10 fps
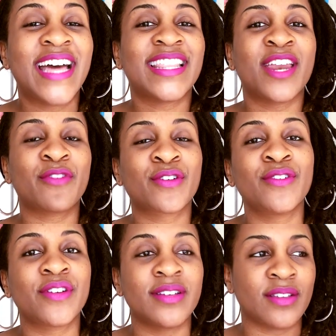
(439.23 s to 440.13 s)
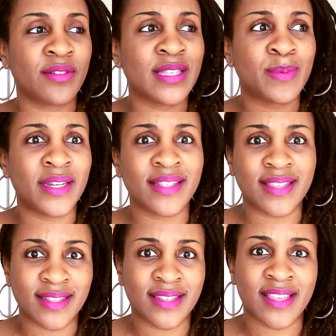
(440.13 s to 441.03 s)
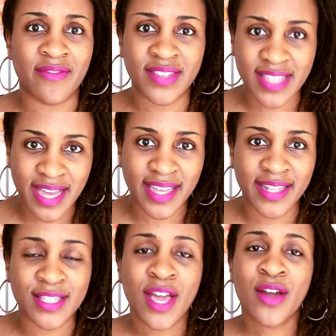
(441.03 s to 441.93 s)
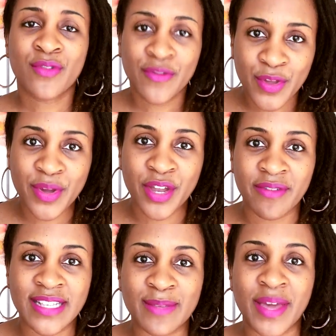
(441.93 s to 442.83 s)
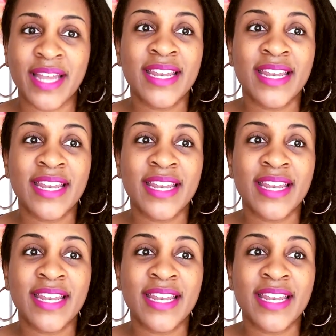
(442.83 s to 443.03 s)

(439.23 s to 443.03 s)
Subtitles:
that a recruiter is only spending 6 to 7 seconds reviewing your resume?